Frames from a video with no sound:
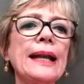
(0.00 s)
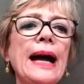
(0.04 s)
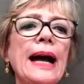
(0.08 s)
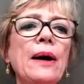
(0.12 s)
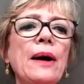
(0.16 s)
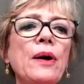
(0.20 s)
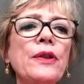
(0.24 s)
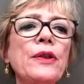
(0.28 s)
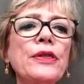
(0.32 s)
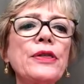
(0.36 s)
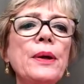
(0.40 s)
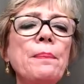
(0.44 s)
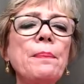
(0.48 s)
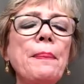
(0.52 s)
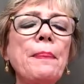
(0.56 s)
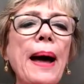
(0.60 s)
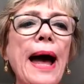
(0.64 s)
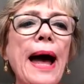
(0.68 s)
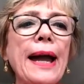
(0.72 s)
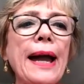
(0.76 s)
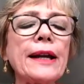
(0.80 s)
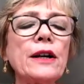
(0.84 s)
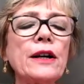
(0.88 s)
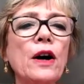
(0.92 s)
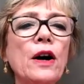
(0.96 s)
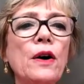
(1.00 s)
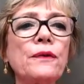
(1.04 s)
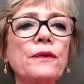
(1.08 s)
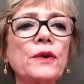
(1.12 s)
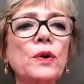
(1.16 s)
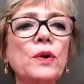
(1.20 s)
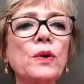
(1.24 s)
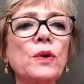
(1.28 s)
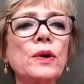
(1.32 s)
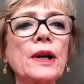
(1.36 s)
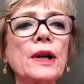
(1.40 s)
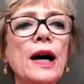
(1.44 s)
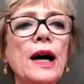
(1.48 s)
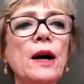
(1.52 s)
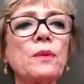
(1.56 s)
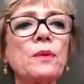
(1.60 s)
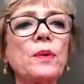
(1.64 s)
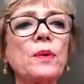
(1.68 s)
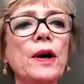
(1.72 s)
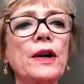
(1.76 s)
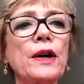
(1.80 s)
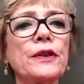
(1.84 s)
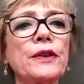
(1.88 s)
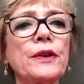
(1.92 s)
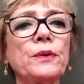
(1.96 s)
Now, on the back of all our
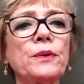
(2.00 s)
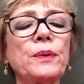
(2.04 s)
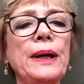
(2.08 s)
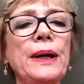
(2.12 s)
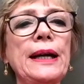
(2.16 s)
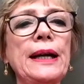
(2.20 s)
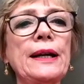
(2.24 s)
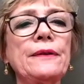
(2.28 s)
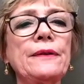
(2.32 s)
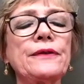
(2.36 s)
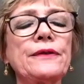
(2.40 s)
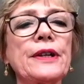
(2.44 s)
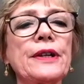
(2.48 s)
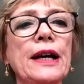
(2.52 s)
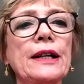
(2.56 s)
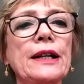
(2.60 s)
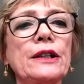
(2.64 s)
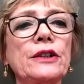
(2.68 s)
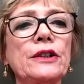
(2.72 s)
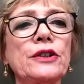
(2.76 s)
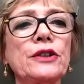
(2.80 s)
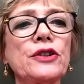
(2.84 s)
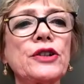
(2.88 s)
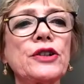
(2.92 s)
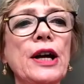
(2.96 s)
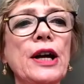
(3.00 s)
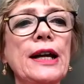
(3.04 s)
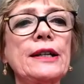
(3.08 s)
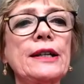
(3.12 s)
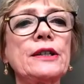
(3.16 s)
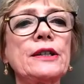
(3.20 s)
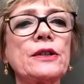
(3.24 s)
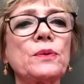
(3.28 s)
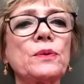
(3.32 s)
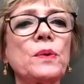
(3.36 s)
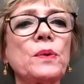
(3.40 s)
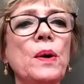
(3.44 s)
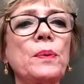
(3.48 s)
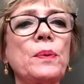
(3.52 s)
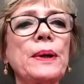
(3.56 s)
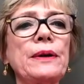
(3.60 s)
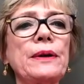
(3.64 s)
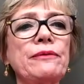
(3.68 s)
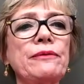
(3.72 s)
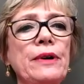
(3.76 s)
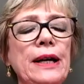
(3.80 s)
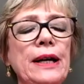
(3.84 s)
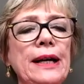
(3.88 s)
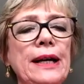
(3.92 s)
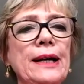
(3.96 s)
work that we have done on gender, what
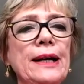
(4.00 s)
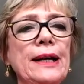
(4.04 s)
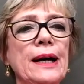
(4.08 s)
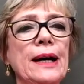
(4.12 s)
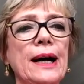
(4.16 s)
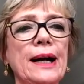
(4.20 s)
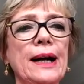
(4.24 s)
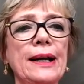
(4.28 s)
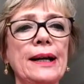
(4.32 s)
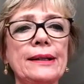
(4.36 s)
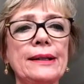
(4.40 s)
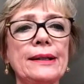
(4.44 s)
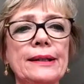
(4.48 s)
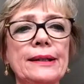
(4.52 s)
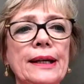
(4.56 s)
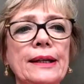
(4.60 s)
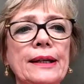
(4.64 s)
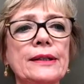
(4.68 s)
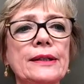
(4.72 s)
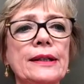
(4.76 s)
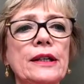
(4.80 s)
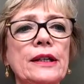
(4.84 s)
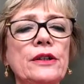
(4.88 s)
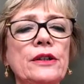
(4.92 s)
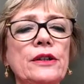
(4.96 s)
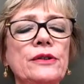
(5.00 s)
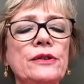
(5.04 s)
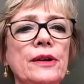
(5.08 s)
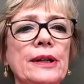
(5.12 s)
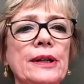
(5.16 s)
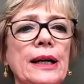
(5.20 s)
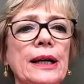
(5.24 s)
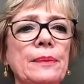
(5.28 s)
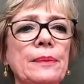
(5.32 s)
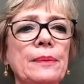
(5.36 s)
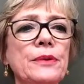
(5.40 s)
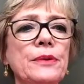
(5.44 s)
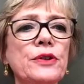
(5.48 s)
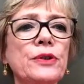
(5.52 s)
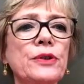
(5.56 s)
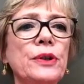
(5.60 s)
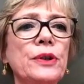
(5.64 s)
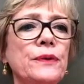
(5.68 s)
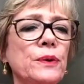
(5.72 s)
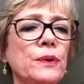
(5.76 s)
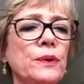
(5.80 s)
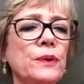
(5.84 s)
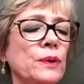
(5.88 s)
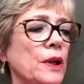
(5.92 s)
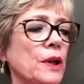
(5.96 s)
we realised is, and I'm sure
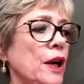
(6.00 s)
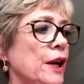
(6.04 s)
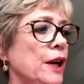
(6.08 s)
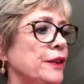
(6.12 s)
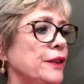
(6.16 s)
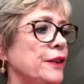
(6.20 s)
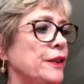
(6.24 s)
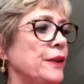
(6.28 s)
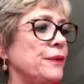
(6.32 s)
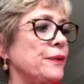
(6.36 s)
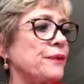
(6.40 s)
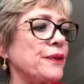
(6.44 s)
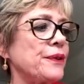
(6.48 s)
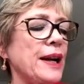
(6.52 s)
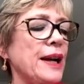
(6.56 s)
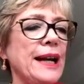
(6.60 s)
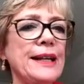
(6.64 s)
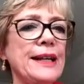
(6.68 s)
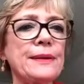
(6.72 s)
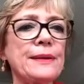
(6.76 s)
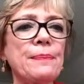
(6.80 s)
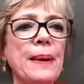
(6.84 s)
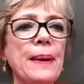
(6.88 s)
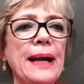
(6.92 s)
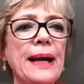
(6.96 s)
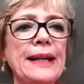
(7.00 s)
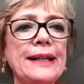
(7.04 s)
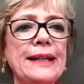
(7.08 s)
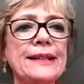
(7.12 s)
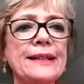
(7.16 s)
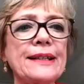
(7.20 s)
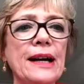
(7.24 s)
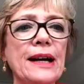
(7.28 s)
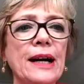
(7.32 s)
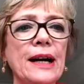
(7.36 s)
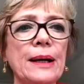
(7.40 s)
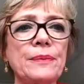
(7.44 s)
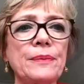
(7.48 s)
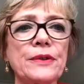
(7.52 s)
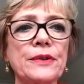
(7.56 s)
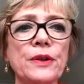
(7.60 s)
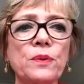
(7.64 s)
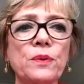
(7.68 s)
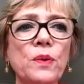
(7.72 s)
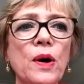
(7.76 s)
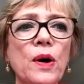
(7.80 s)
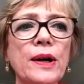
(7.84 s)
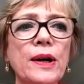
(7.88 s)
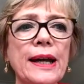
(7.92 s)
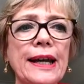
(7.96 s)
you've all heard the phrase many times,
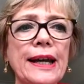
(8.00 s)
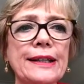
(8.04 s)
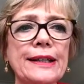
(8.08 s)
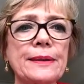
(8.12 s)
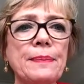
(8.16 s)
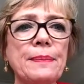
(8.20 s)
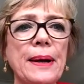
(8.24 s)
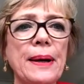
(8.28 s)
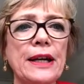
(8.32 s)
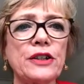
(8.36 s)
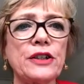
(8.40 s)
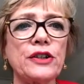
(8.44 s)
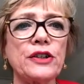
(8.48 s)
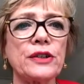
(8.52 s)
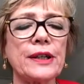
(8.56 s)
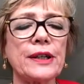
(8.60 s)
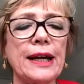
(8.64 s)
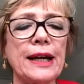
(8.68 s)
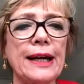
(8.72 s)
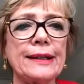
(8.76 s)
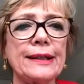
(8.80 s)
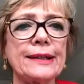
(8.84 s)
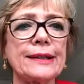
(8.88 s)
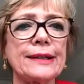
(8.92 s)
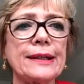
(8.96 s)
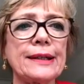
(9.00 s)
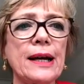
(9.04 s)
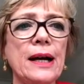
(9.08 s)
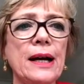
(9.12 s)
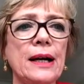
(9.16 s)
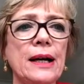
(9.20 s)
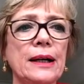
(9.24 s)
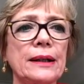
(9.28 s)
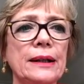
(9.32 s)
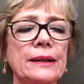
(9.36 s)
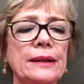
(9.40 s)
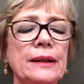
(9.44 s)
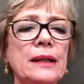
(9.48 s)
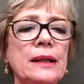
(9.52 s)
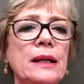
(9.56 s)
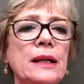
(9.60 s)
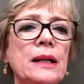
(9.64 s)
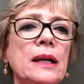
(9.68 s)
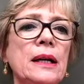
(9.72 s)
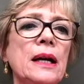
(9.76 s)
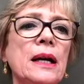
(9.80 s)
that what gets measured gets done.